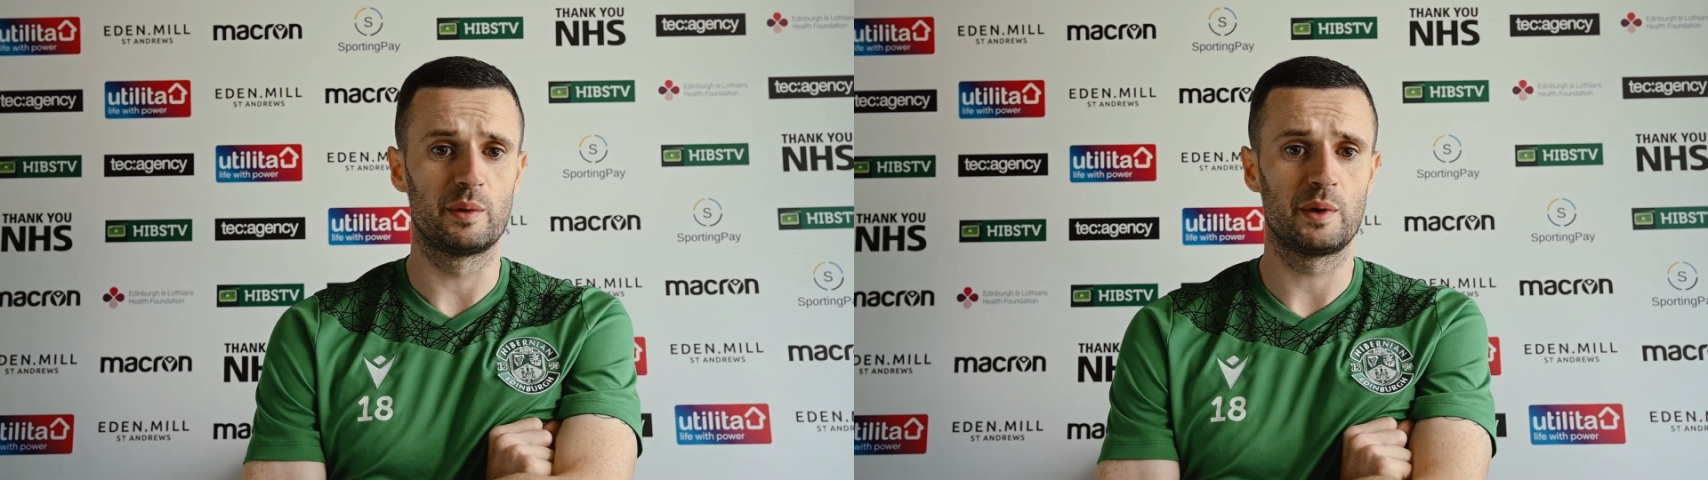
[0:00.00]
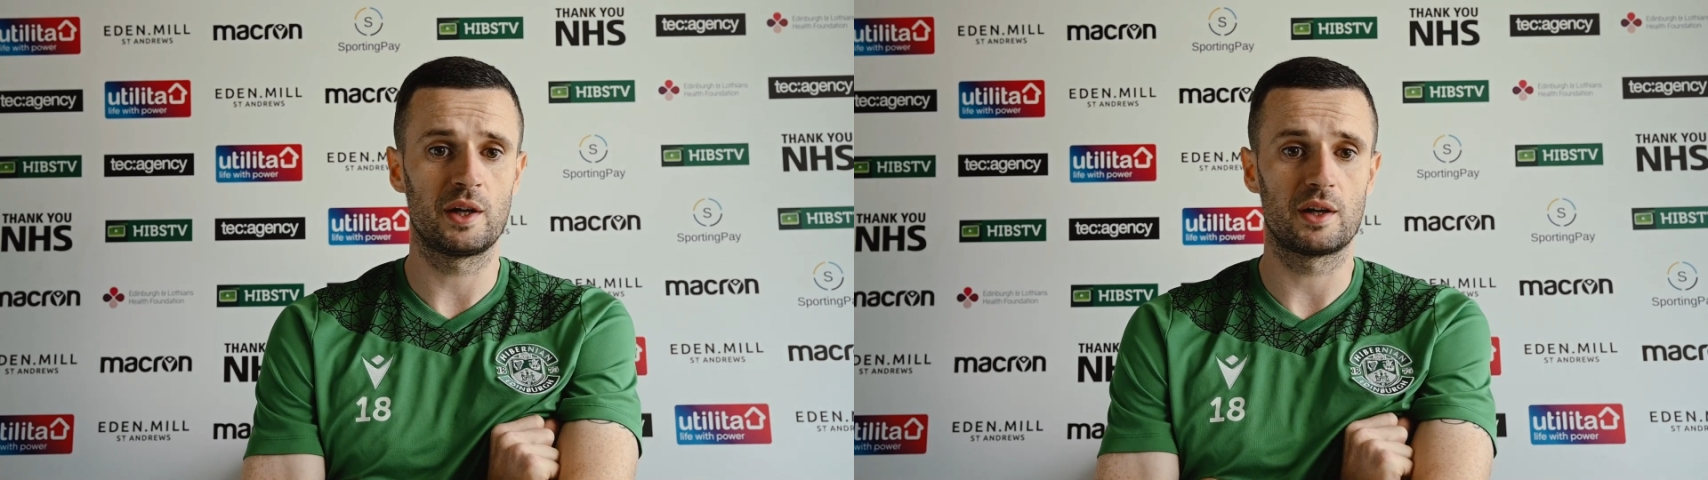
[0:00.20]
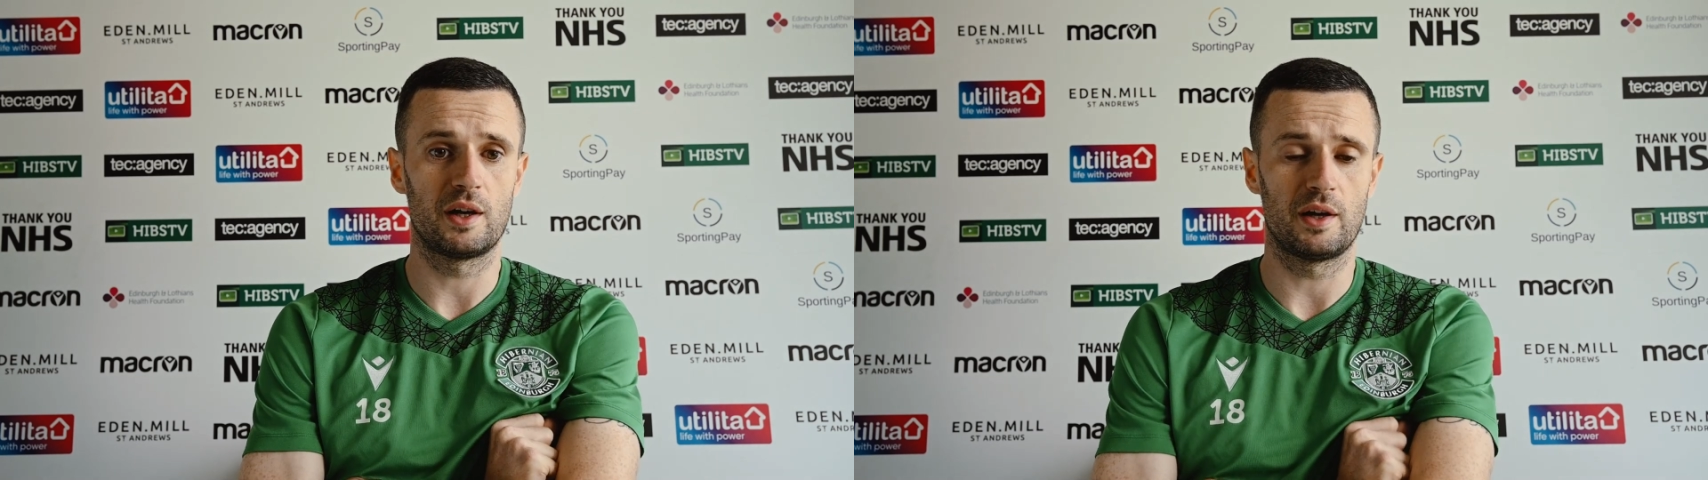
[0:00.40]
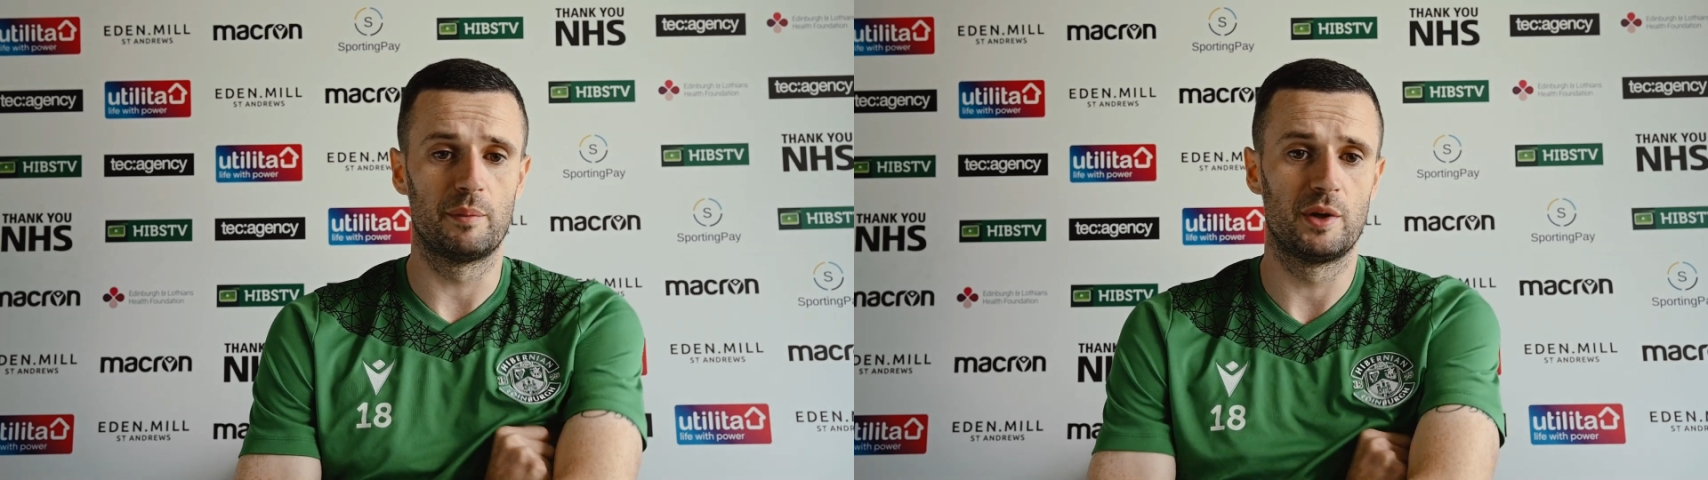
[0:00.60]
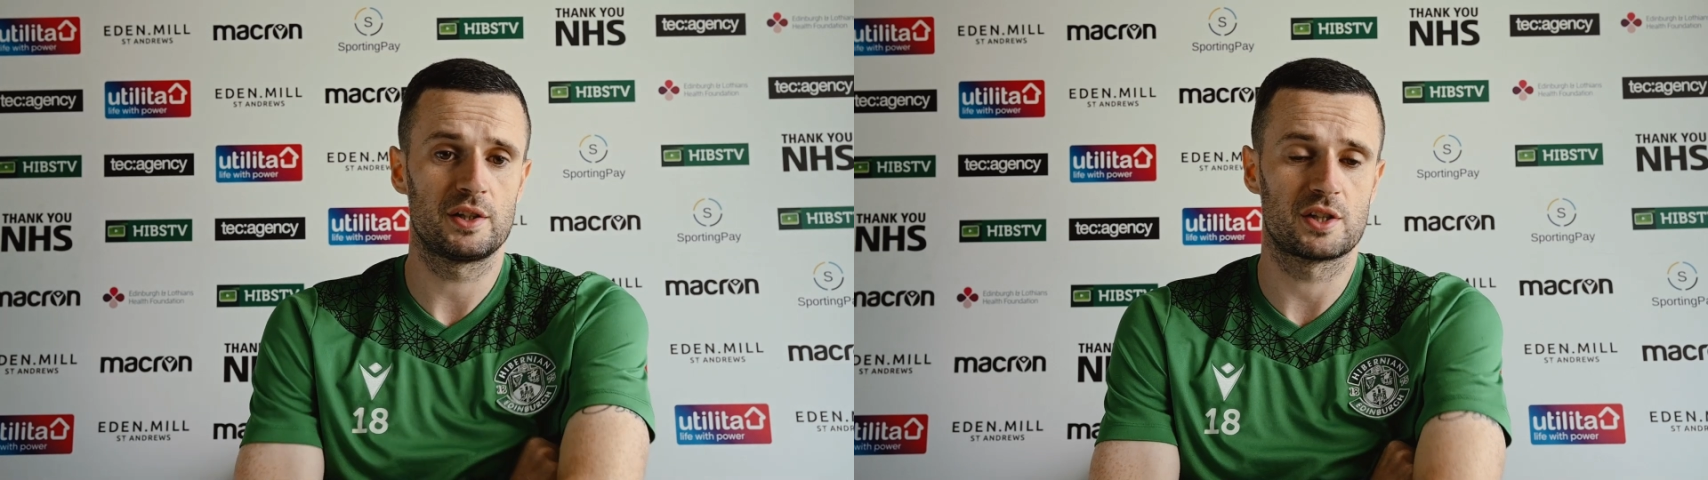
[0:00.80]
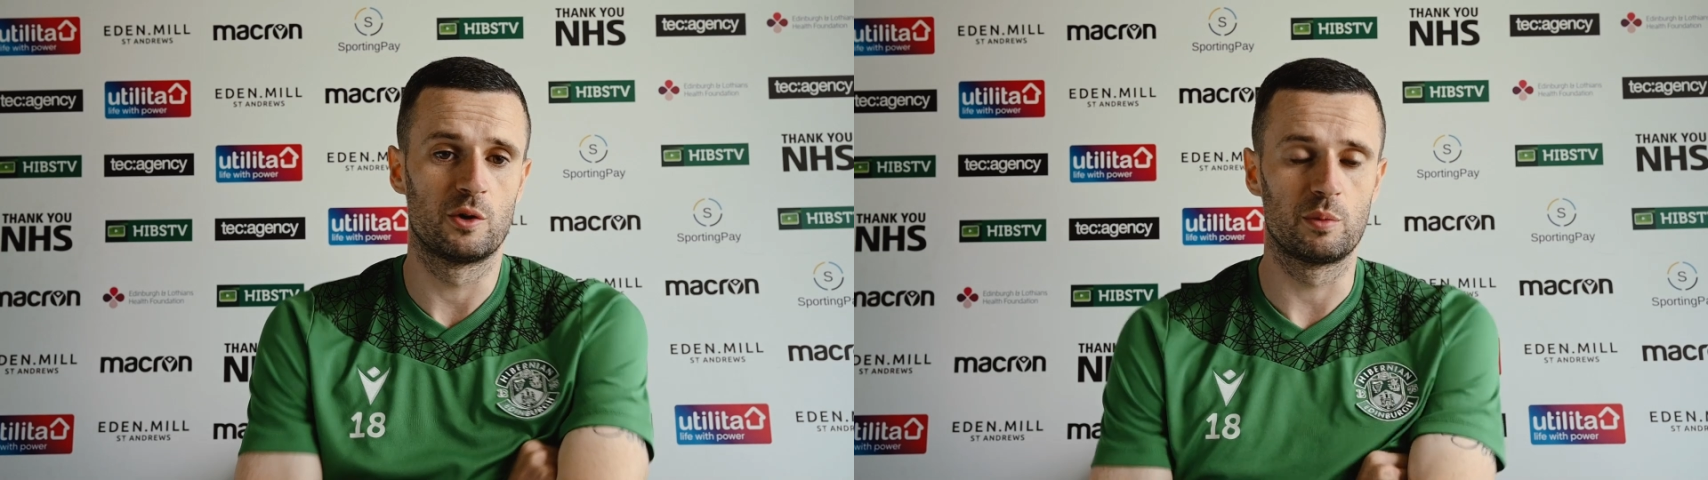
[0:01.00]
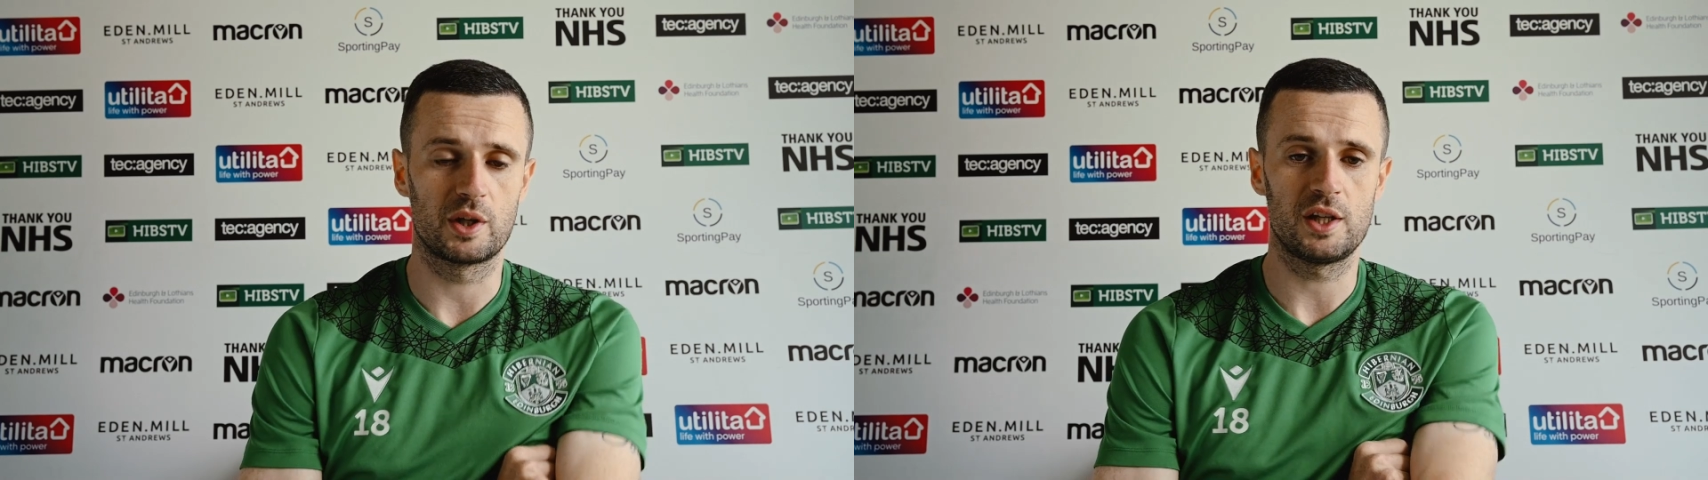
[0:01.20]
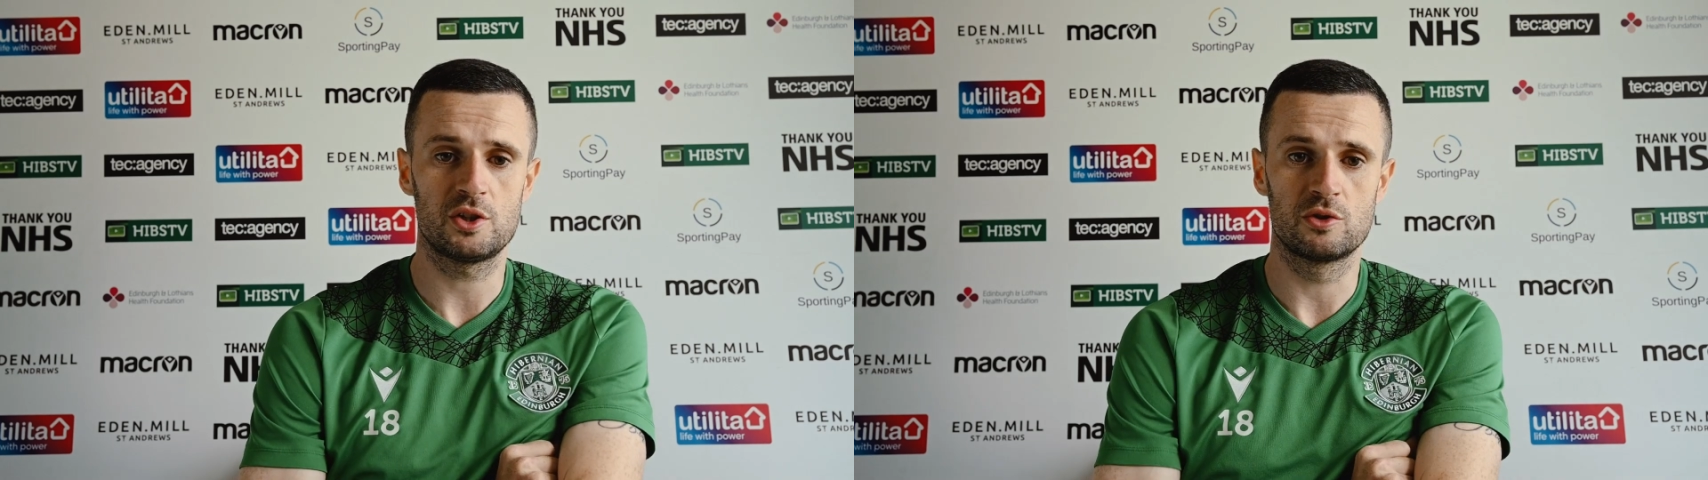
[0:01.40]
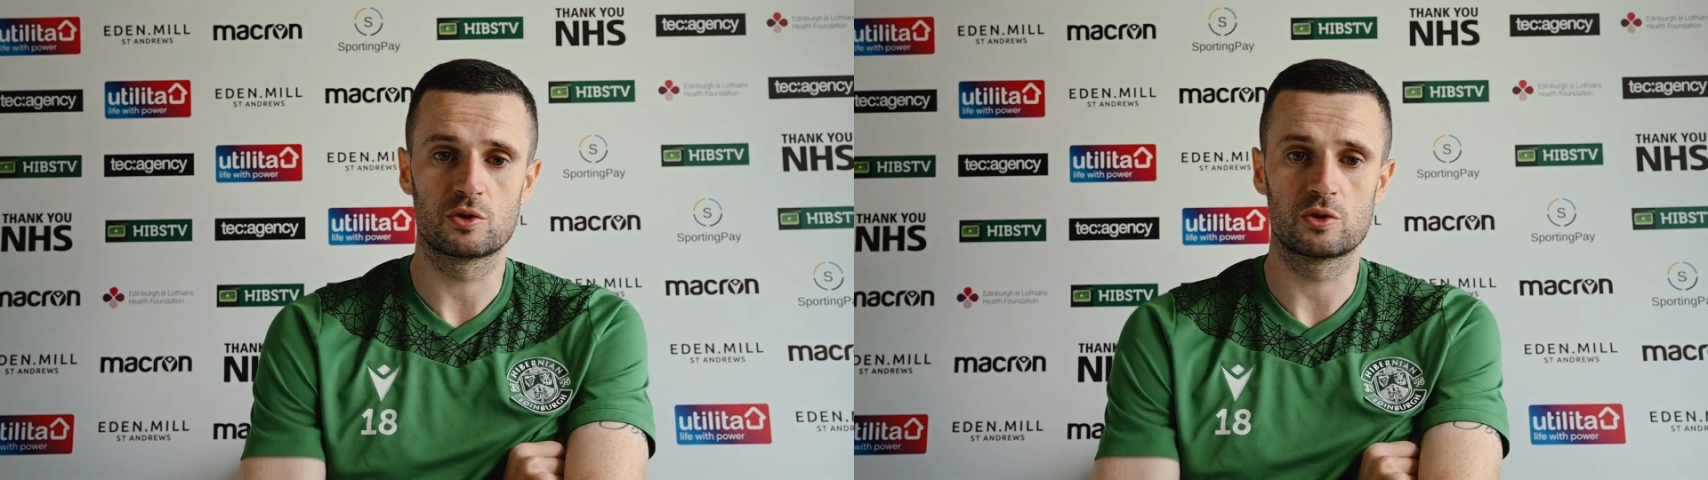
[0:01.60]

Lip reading: aware, it's an obligation.